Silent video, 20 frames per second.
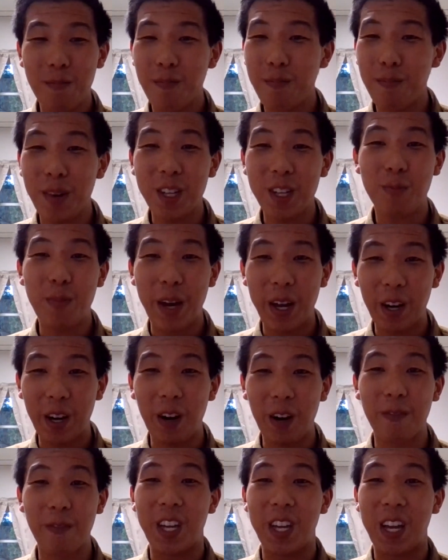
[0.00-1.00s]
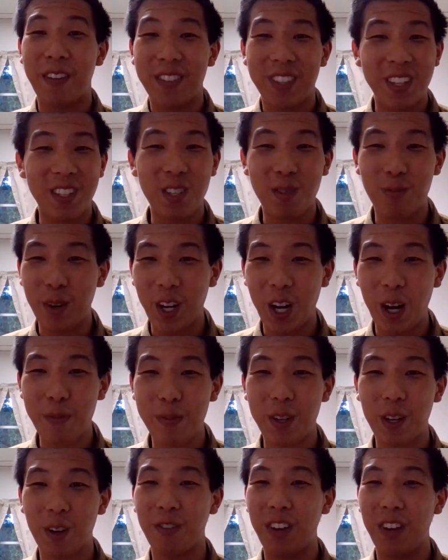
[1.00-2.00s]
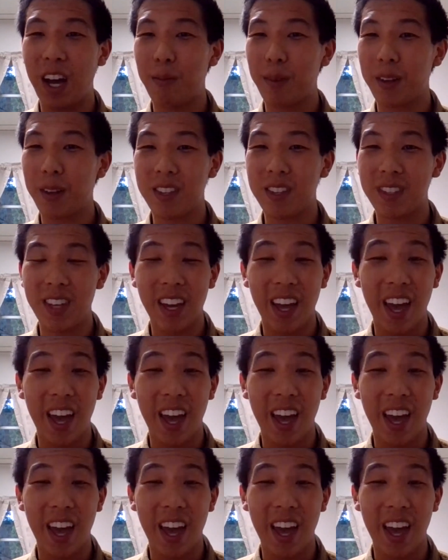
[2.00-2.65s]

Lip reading: much better of a gift could you bring home to your family than saying,